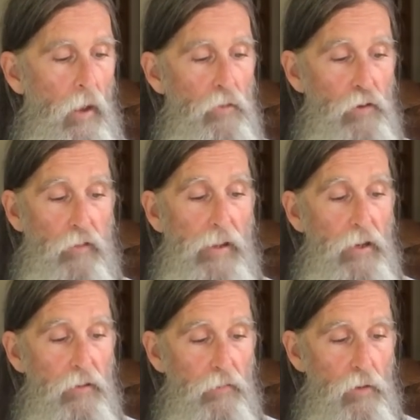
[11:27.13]
Just like
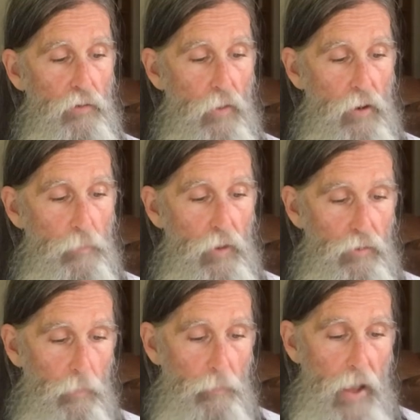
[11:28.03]
a distance runner
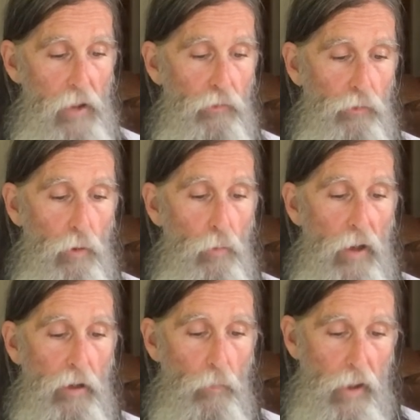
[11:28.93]
builds a base through
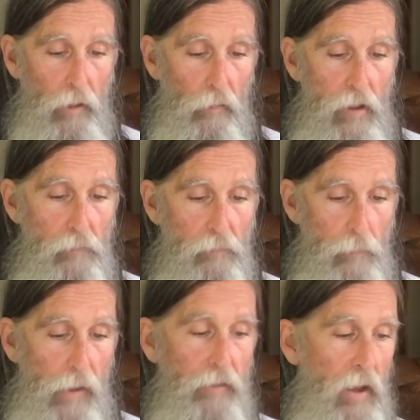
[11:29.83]
running regularly,
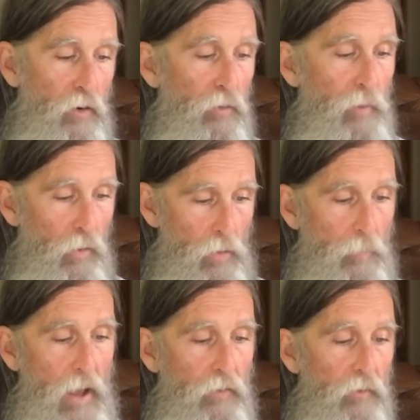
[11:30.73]
meditators build a
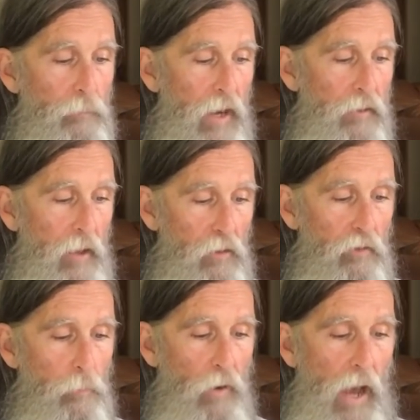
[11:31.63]
base of
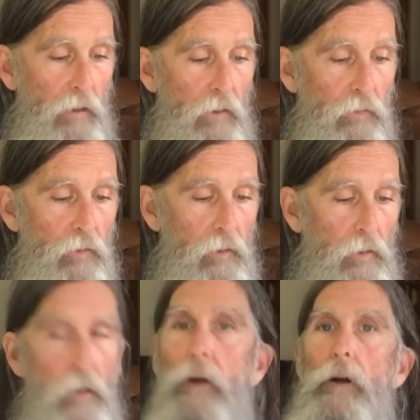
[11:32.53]
meditation practice.
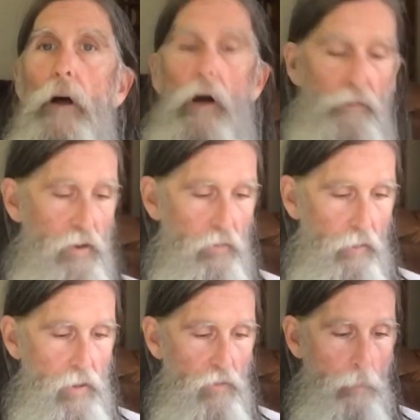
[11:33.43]

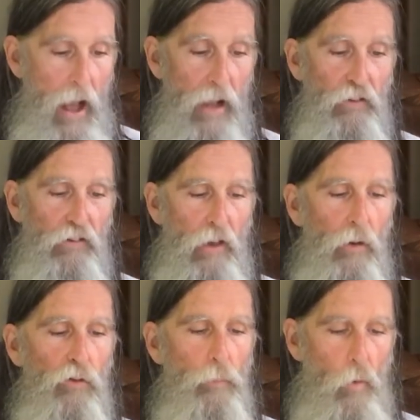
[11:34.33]
Eventually, the mind
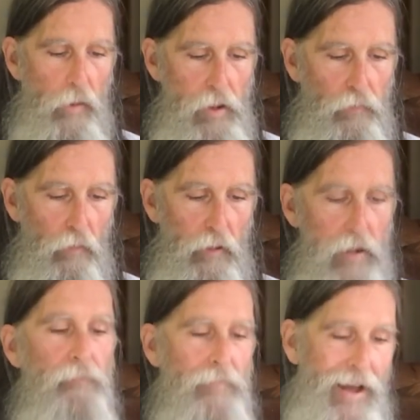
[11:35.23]
settles more easily.
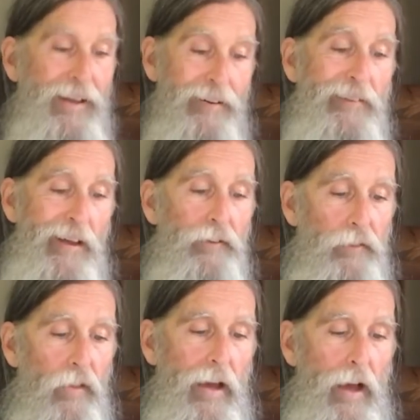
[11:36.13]
I can
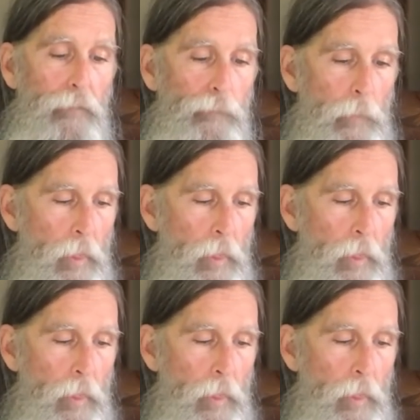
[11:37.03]
attest to that.